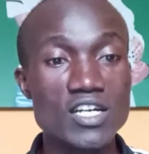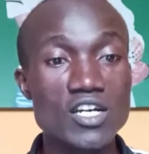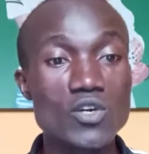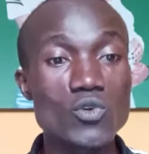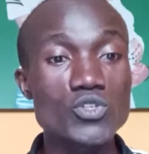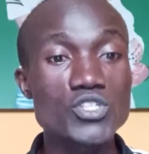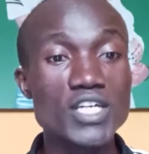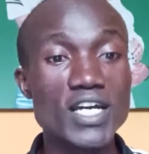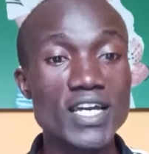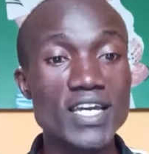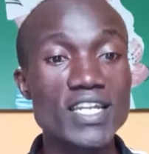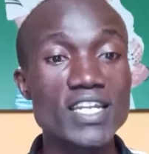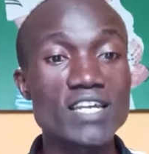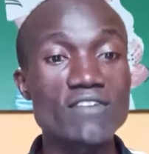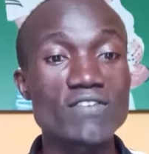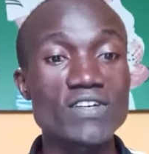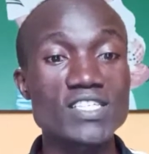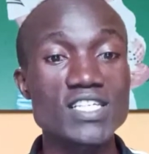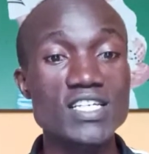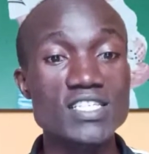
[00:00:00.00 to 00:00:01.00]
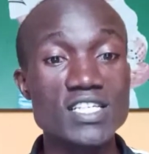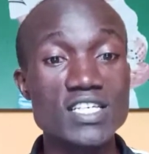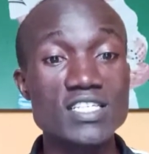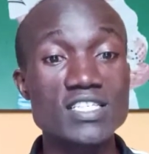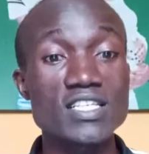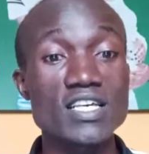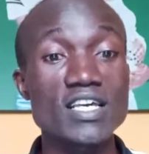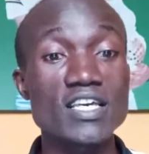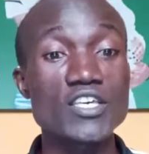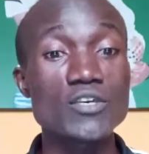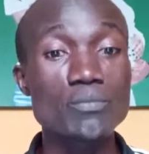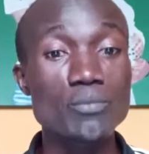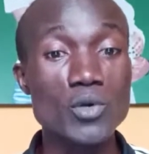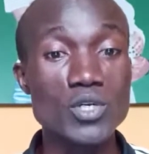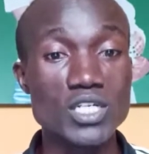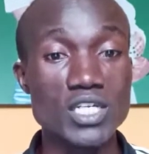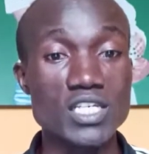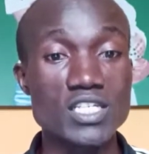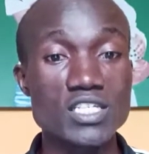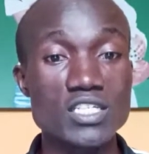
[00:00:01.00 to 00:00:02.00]
which again emphasizes the
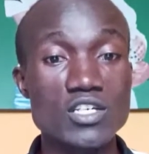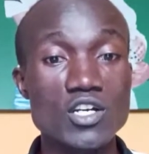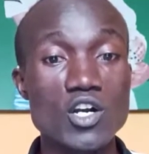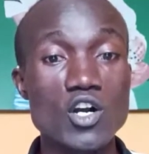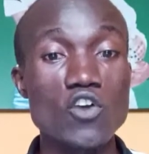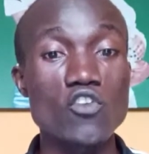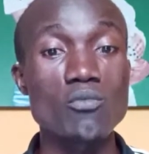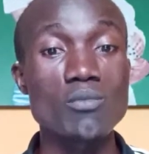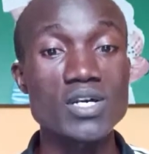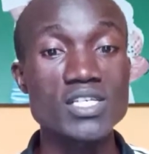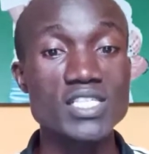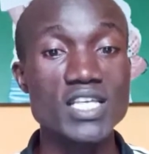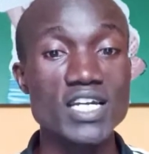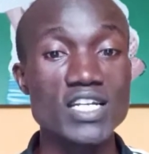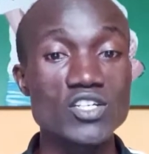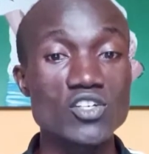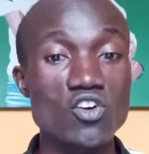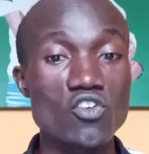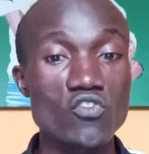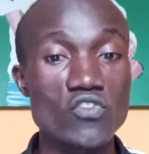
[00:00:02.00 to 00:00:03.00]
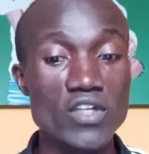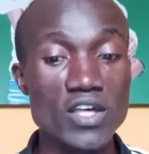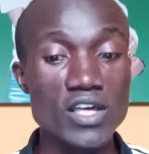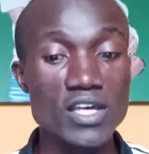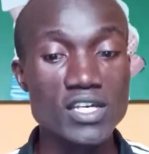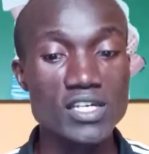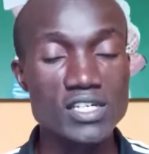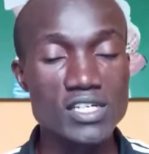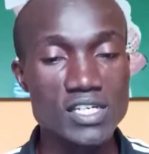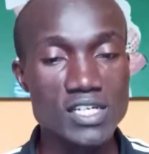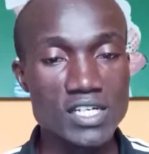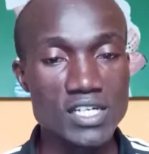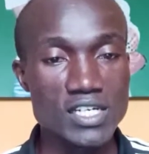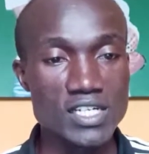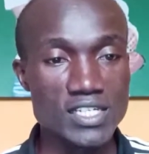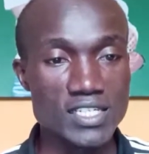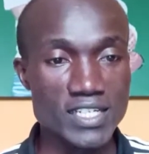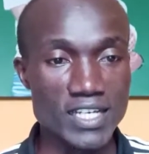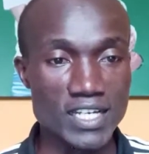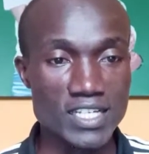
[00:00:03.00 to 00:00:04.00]
importance of mastery of the
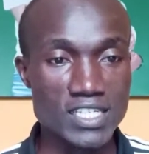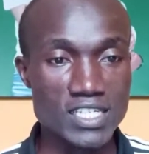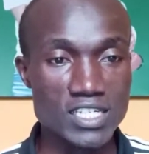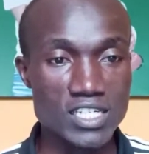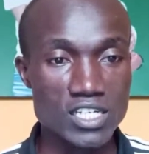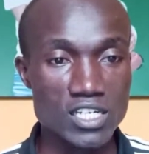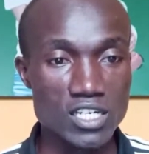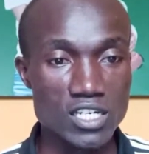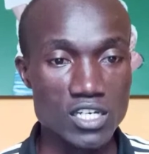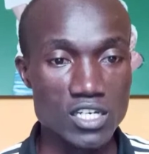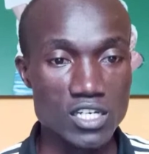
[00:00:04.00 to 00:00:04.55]
text.